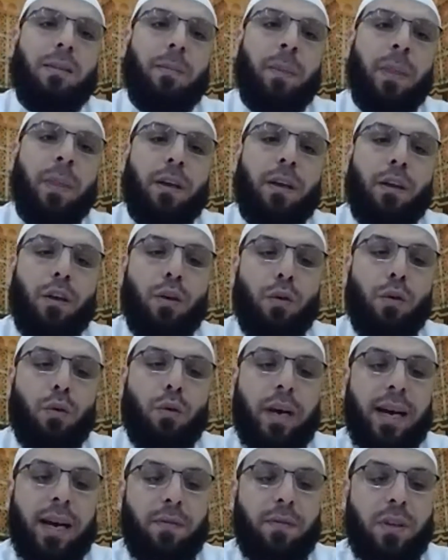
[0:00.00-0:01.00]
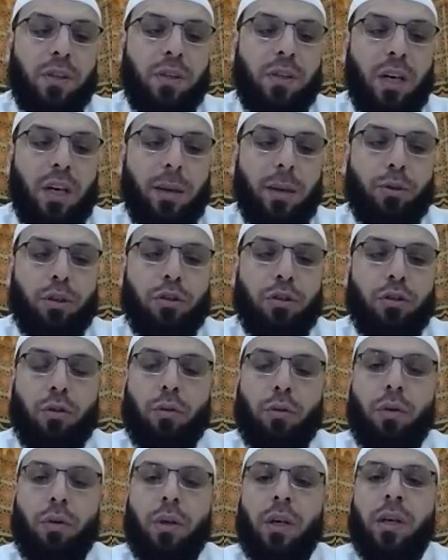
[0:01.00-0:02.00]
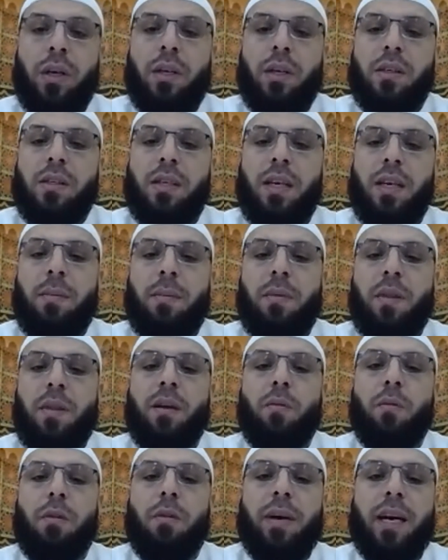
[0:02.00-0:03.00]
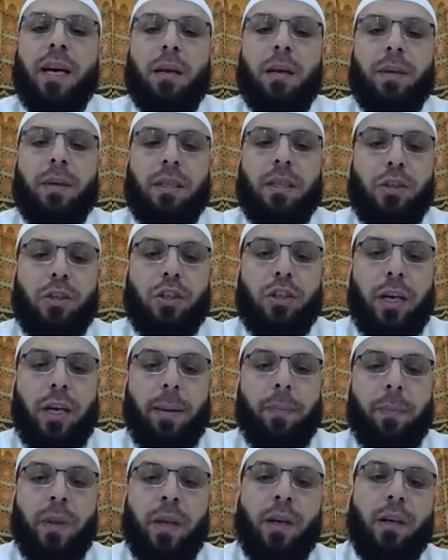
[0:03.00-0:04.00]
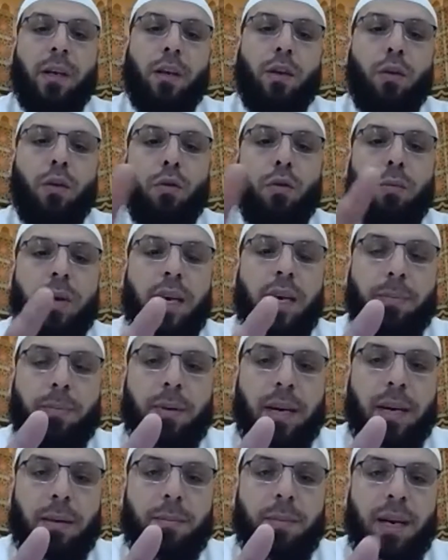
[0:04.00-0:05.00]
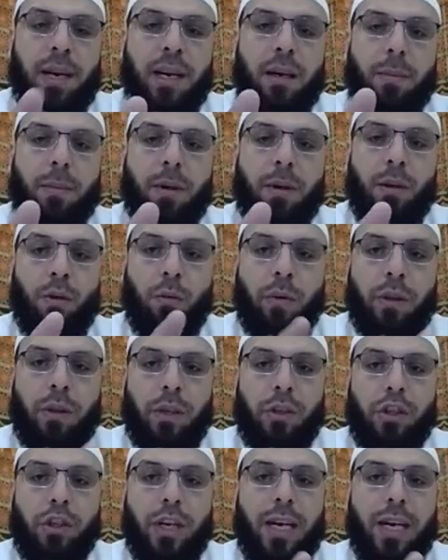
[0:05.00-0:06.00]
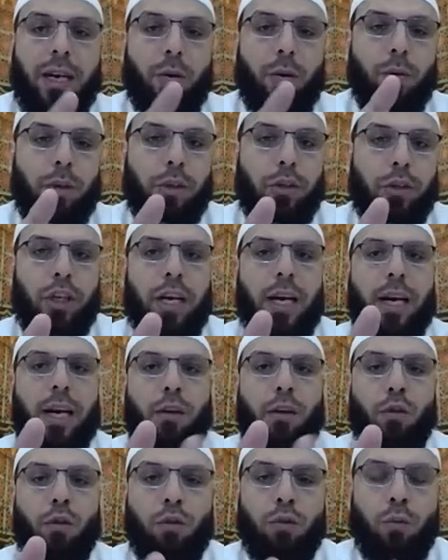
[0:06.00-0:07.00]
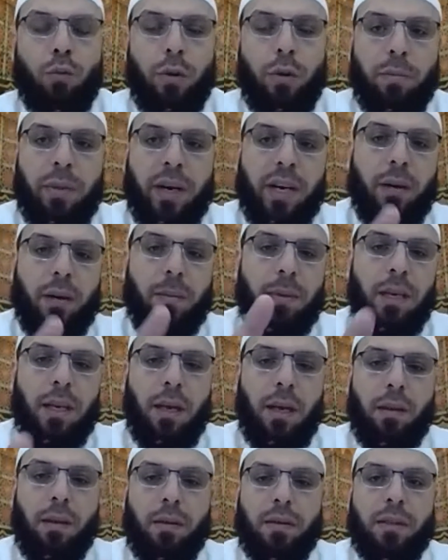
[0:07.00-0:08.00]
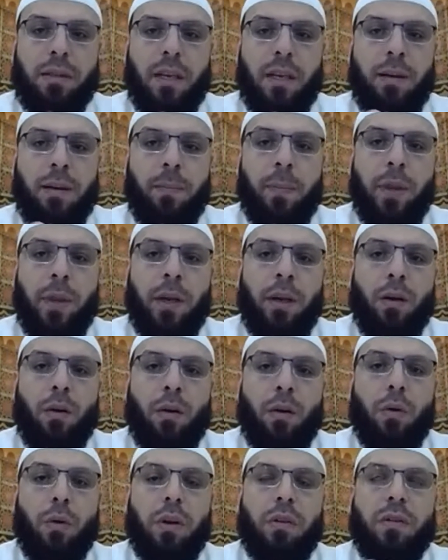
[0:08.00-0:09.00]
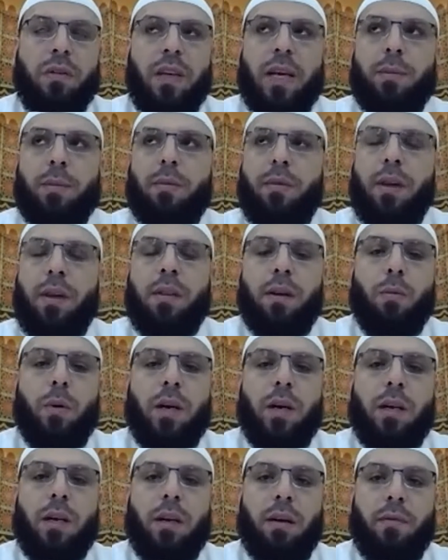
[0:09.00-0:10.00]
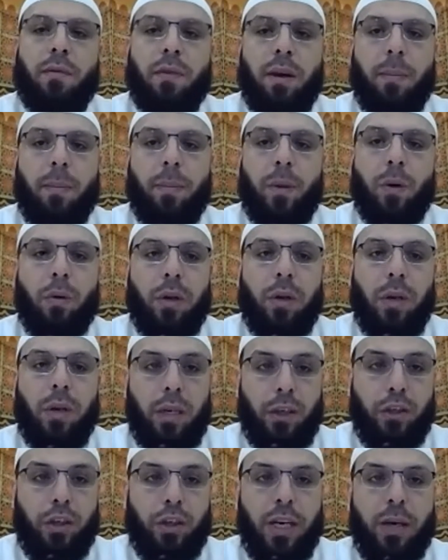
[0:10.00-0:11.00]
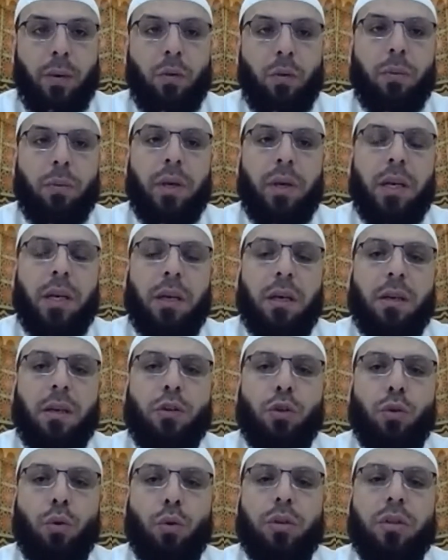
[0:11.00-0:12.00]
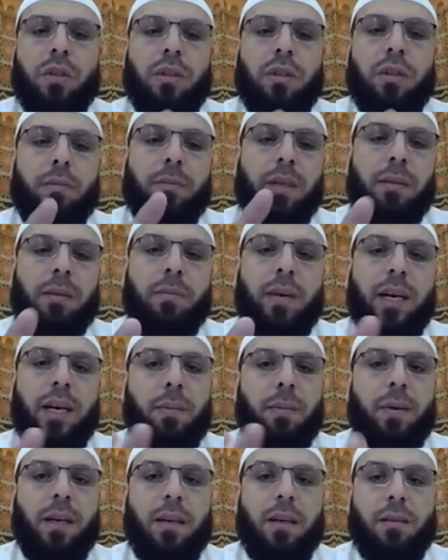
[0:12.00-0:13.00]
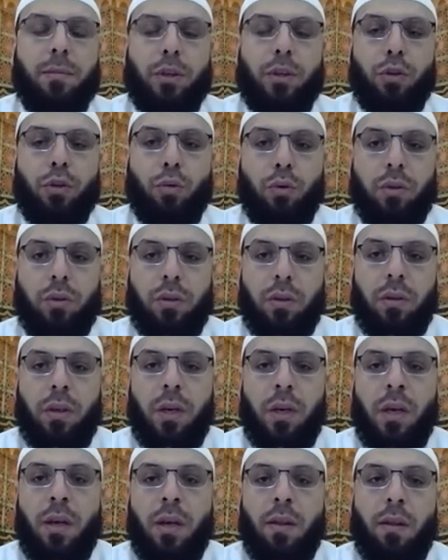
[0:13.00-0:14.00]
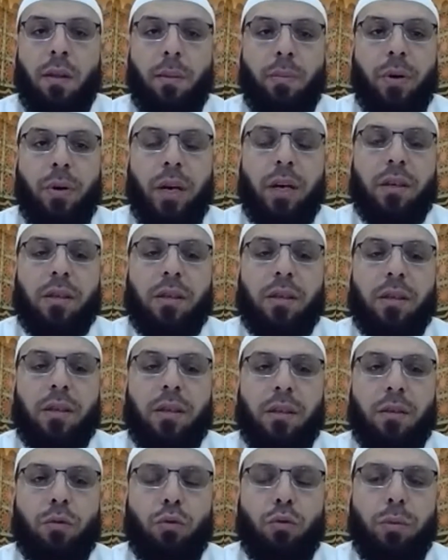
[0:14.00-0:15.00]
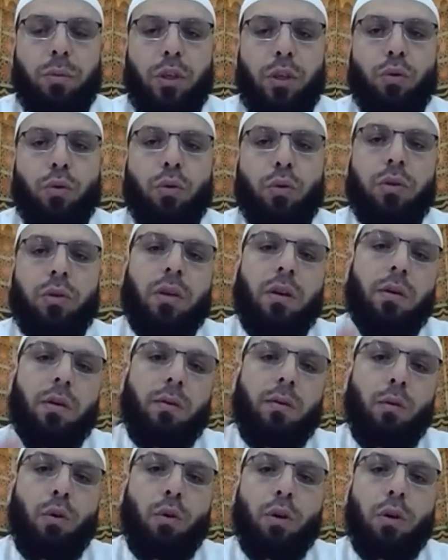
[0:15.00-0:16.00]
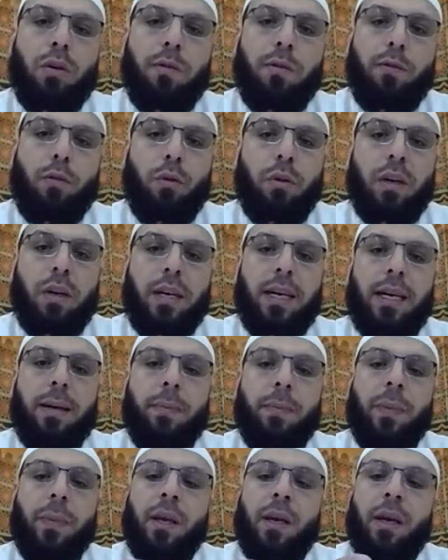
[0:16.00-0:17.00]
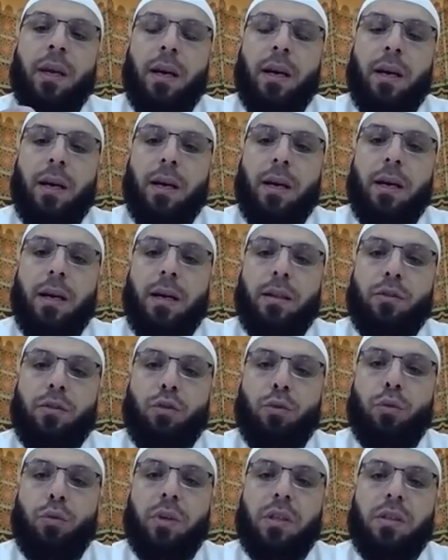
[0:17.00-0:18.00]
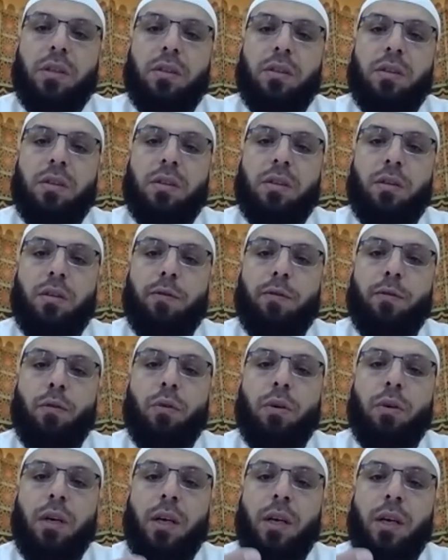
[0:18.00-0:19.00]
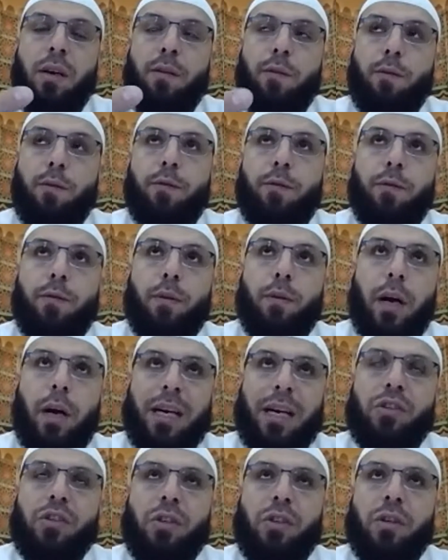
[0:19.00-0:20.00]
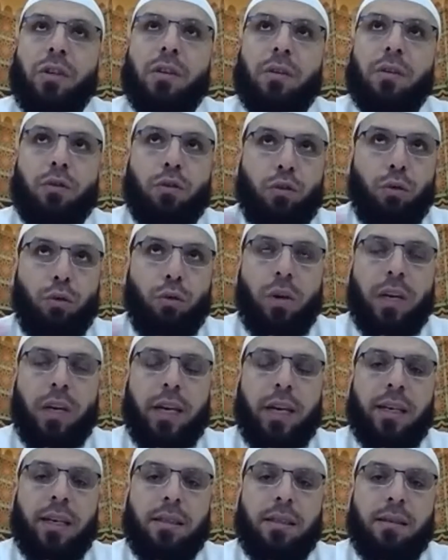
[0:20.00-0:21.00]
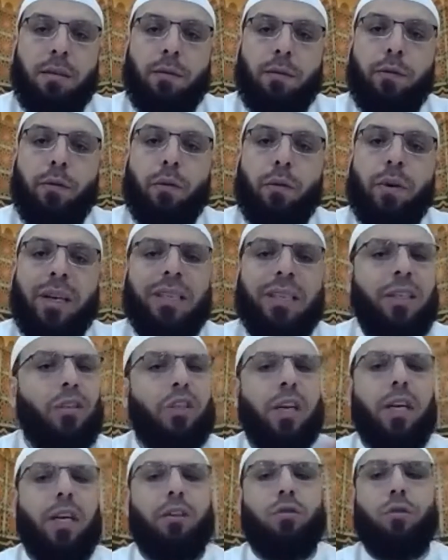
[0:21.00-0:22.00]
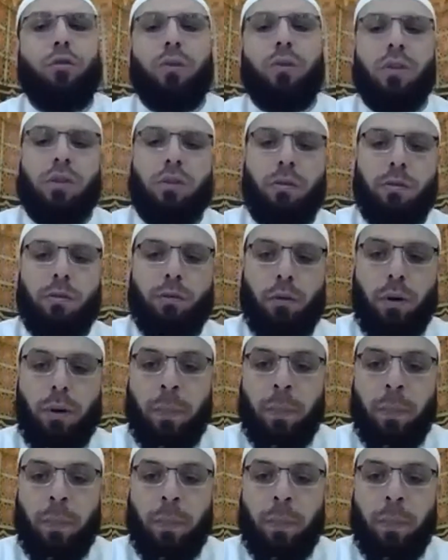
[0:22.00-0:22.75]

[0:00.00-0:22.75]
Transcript: You have this option too. Same thing with Maghrib and Isha. You may pray Maghrib along with Isha, or Isha along with Maghrib in either time or in time of either one of them. Only Isha will be shortened, but Maghrib cannot be shortened. The prayers to be shortened are Dhuhr, 4 rak'ah, 2 instead of 4, Asr, 2 rak'ah instead of 4, and Isha, 2 instead of 4.